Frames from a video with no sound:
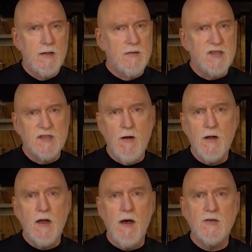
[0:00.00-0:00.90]
In
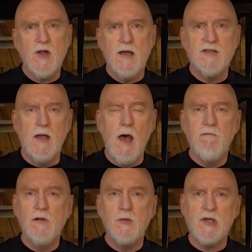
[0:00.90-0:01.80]
stark contrast to
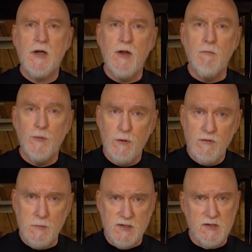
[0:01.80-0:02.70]
evolutionary
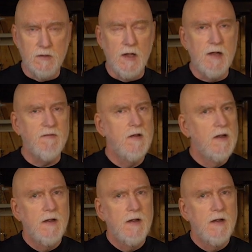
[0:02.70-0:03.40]
improvements to life,